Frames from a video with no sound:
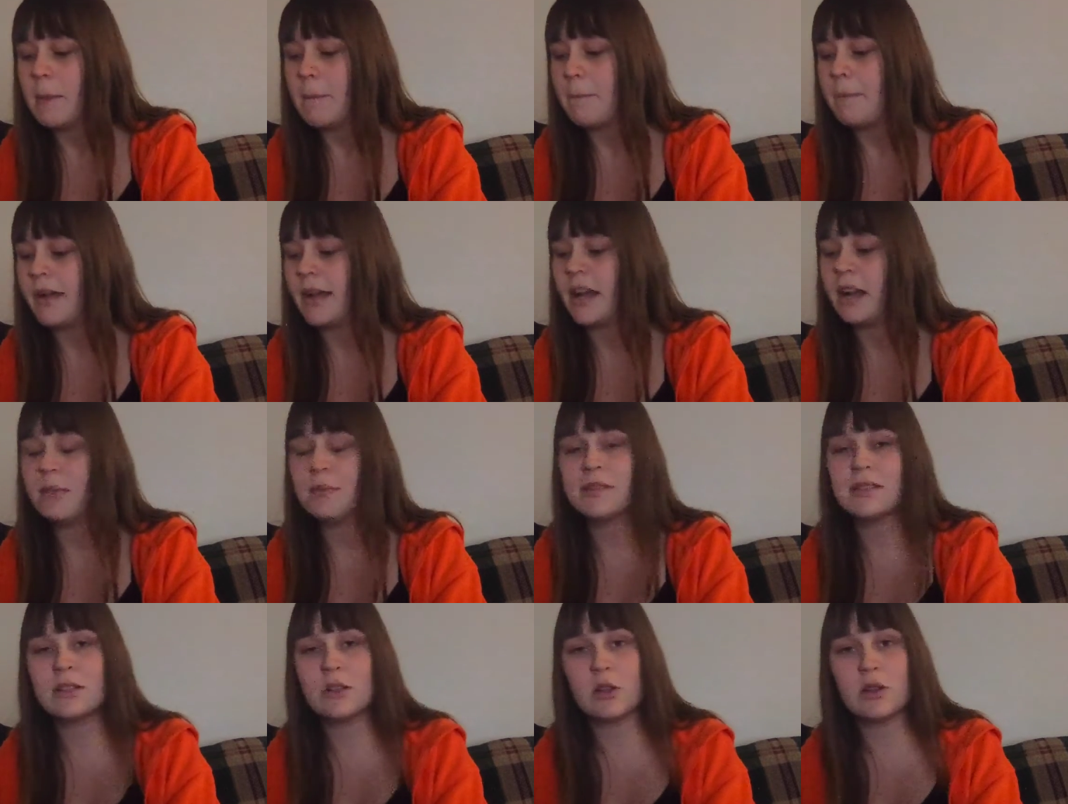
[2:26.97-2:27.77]
But I'm
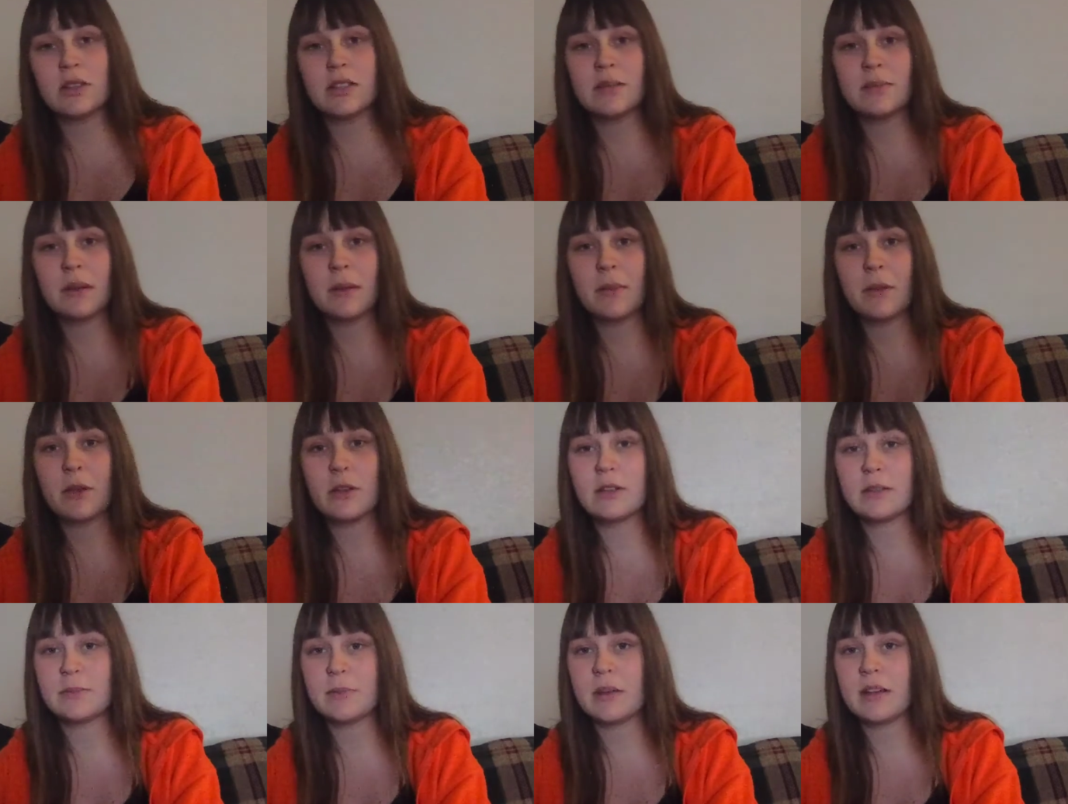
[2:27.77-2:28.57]
still losing my
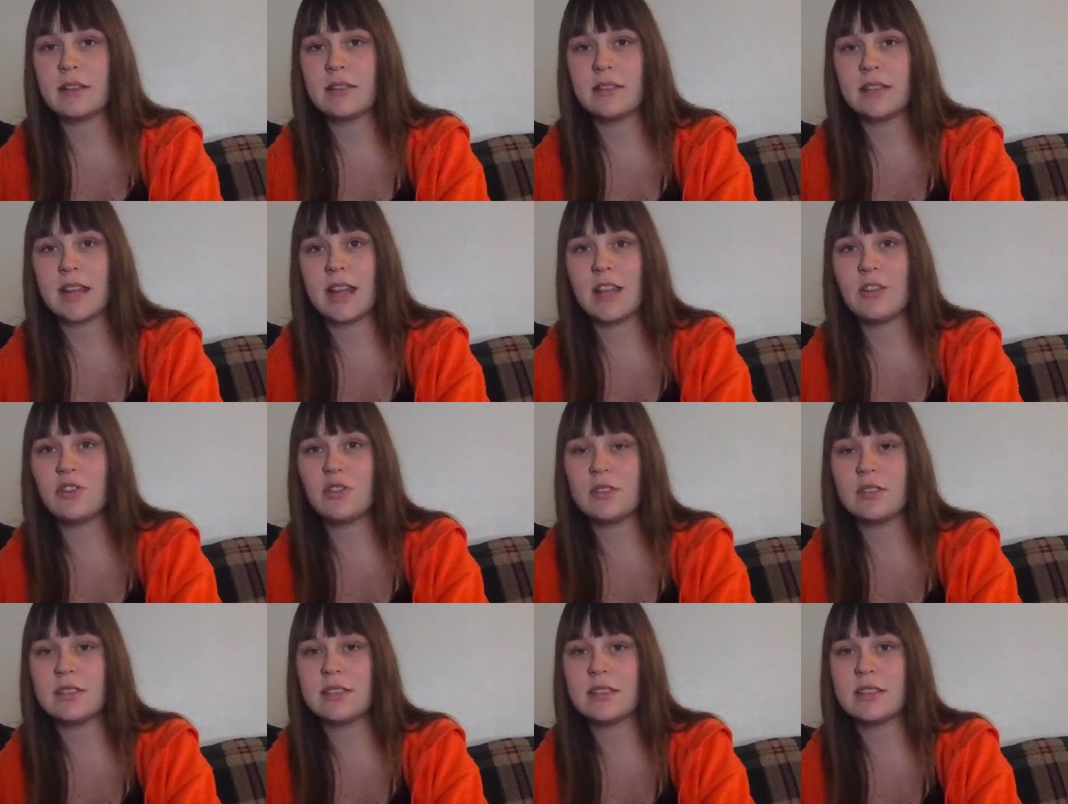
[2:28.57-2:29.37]
mucus plug today,
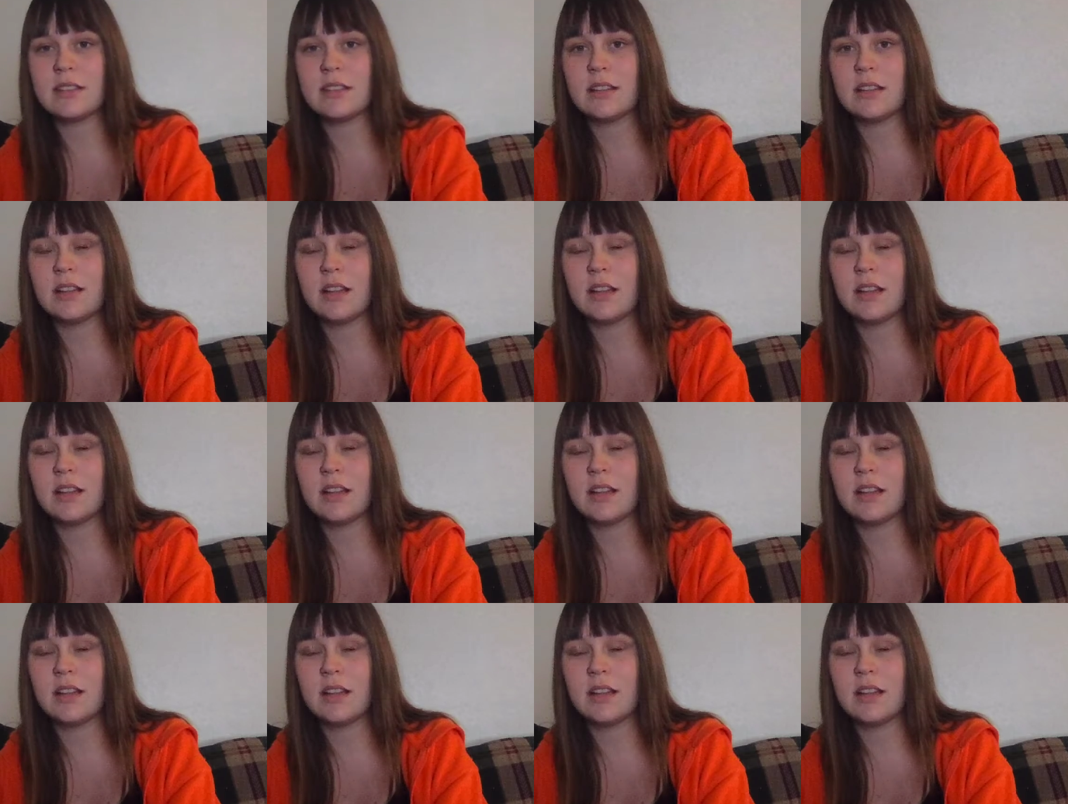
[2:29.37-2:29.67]
just